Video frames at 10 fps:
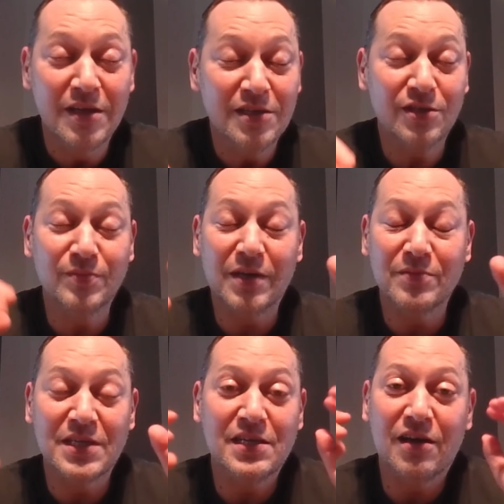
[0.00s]

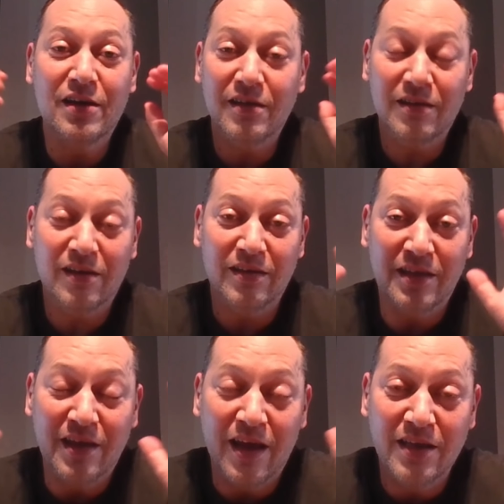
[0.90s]
Sometimes
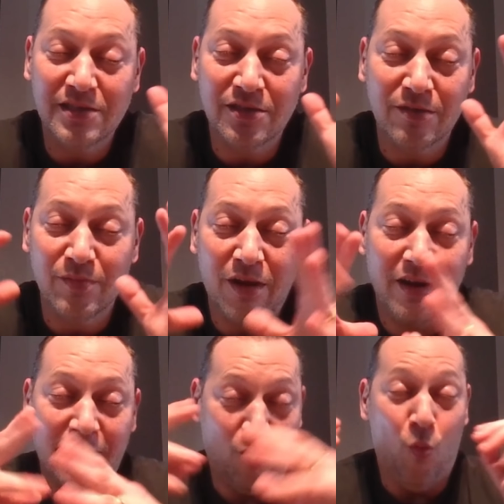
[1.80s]
he has some
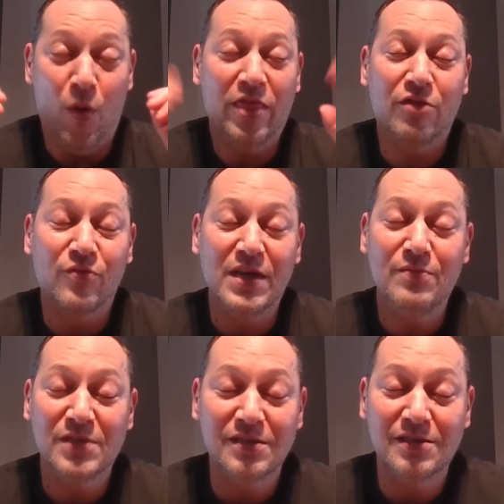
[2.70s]
like wet
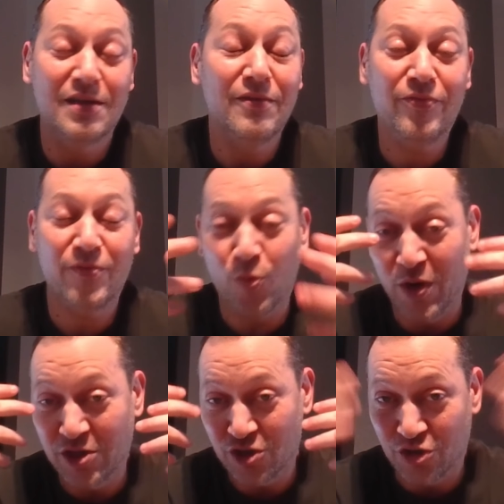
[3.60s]
dreams and stuff,
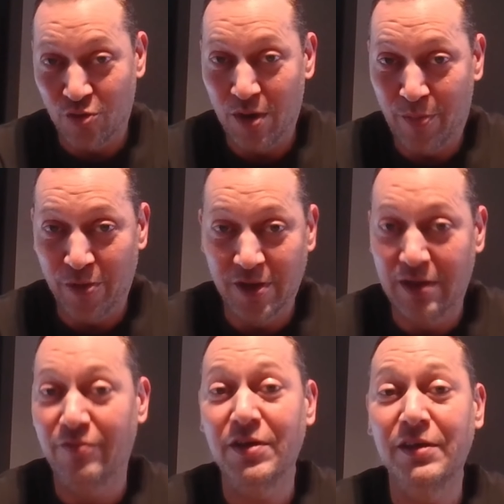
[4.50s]
which show up on the
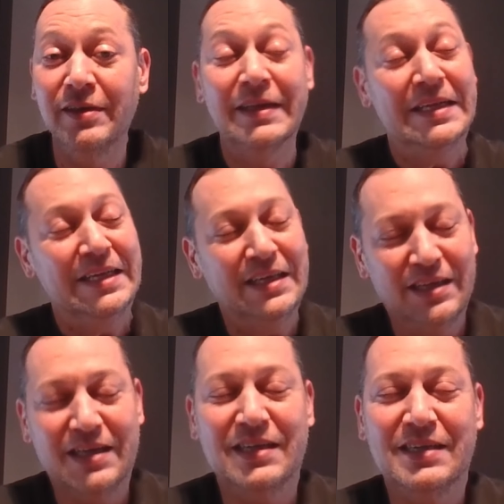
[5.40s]
TV.
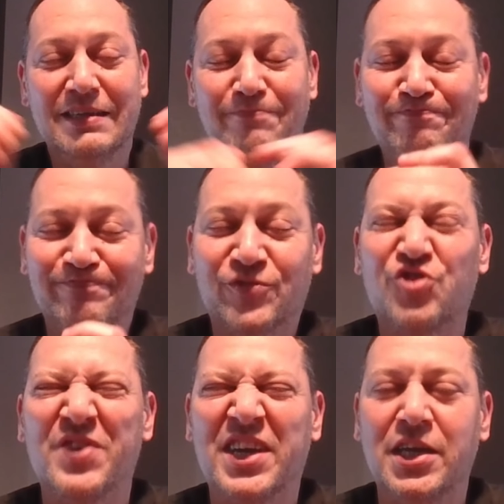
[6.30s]
Uh,
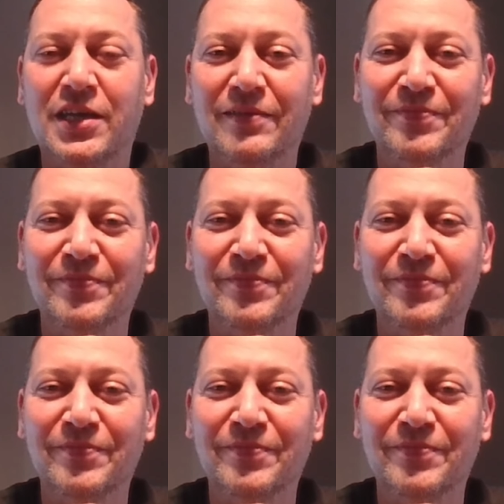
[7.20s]
Tricky.